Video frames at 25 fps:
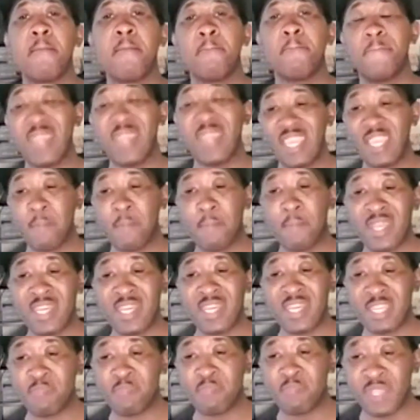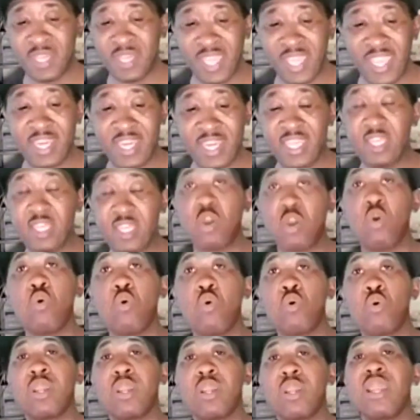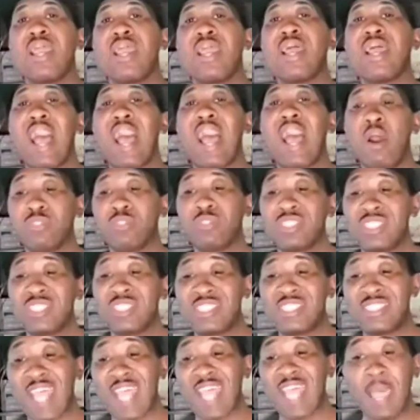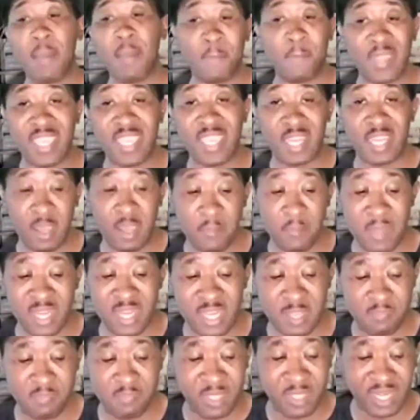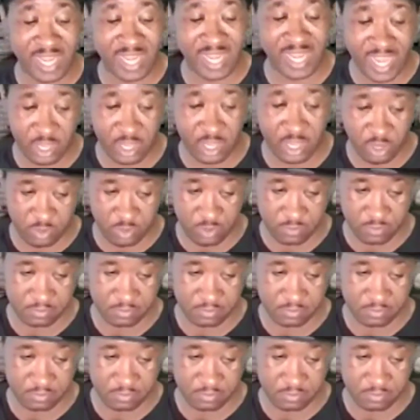being manipulated or how to stop being a manipulator.